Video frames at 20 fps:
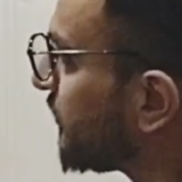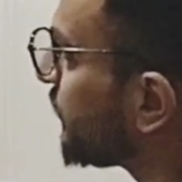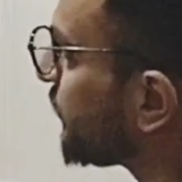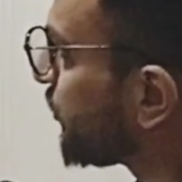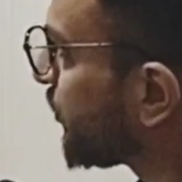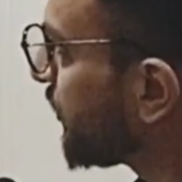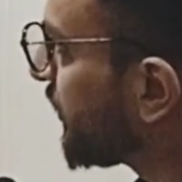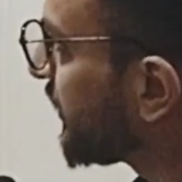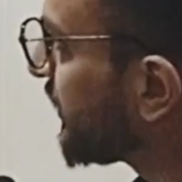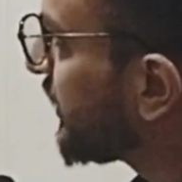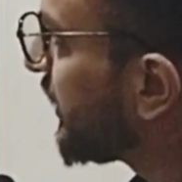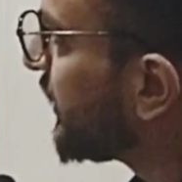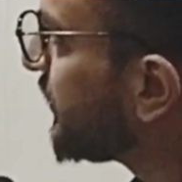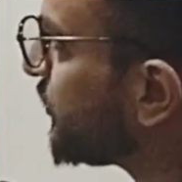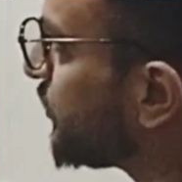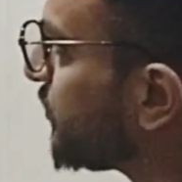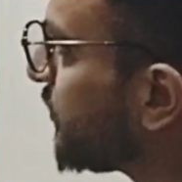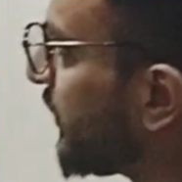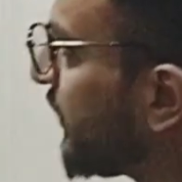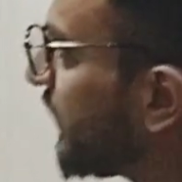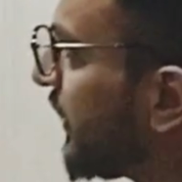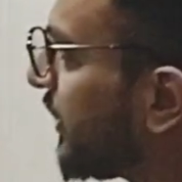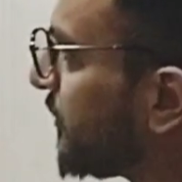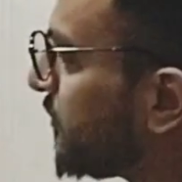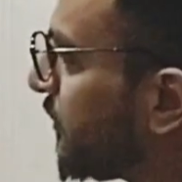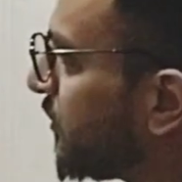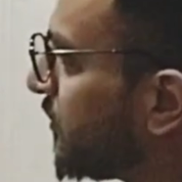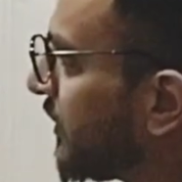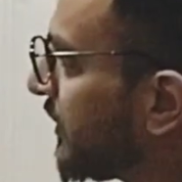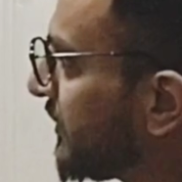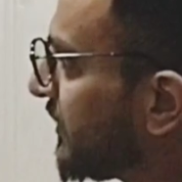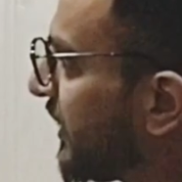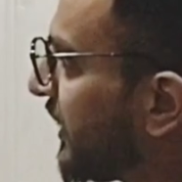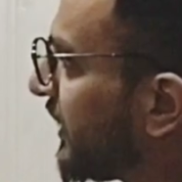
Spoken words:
showing angiomyolipomas